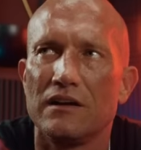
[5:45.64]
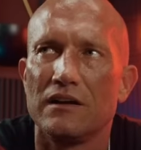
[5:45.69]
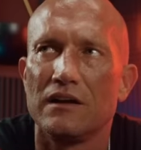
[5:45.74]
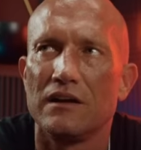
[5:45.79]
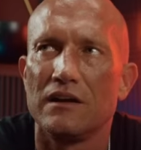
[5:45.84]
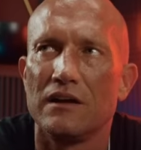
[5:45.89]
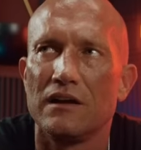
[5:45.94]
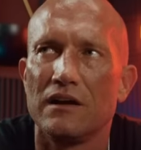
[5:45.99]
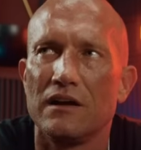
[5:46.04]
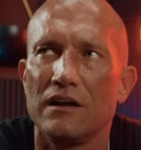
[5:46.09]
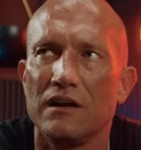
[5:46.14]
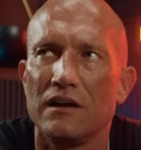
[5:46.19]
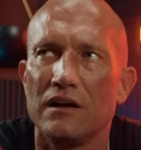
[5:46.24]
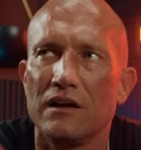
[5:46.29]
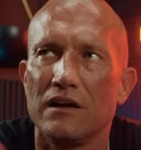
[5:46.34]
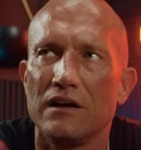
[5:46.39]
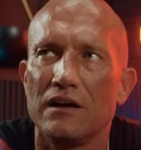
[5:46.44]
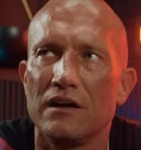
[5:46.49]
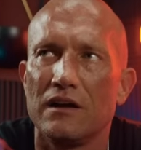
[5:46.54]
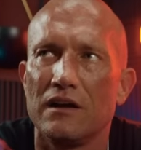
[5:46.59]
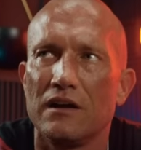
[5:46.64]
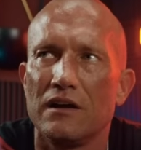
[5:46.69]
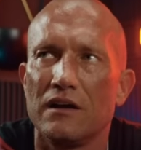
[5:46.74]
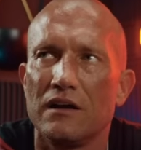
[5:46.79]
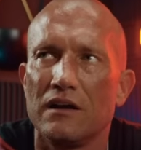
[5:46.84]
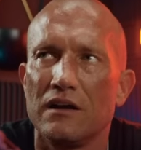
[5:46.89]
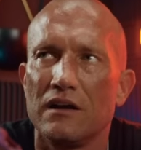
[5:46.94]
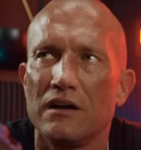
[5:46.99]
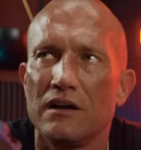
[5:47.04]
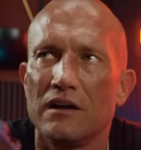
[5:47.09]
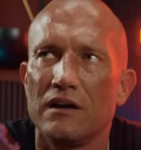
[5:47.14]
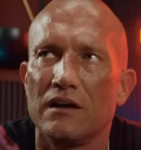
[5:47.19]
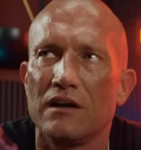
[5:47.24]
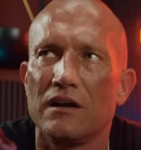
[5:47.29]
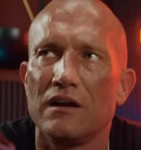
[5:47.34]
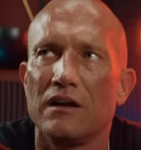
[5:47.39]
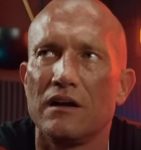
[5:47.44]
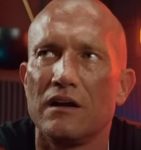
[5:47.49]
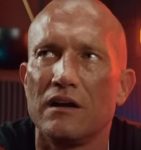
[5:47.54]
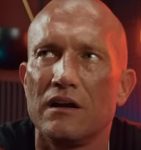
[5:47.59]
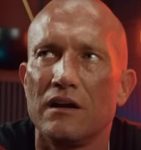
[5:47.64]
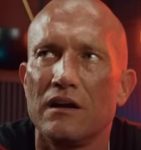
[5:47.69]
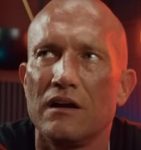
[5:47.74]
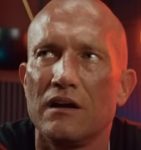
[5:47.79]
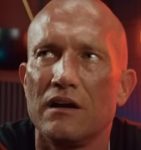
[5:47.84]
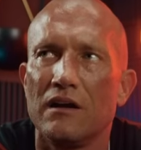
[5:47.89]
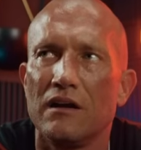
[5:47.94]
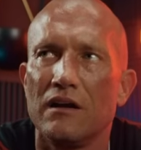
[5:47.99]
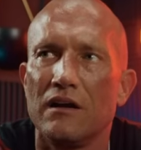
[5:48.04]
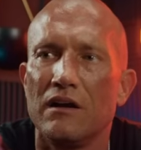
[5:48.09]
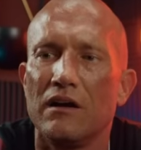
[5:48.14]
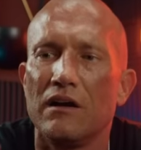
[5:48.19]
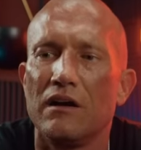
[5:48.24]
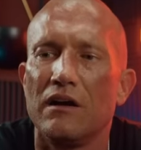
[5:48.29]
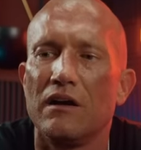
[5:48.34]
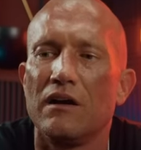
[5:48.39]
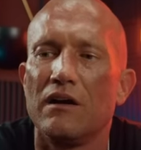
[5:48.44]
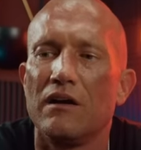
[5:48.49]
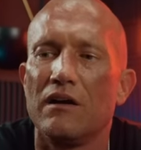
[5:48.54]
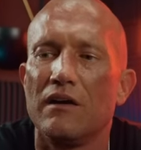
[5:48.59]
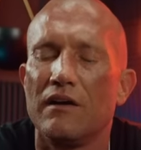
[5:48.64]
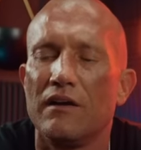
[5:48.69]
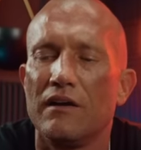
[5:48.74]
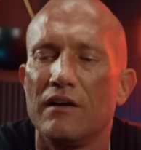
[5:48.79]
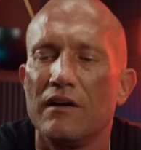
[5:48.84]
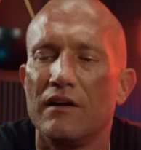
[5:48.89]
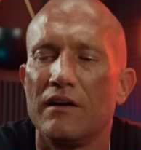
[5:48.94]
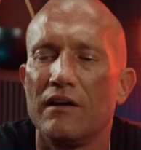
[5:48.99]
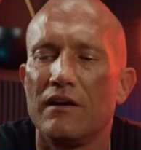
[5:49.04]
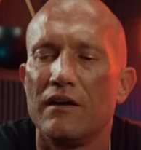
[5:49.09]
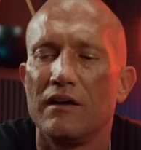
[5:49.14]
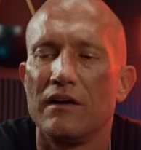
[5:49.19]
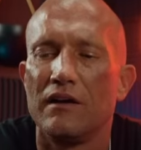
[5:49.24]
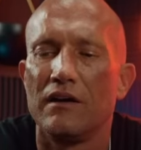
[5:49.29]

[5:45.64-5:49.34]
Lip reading: [no speech]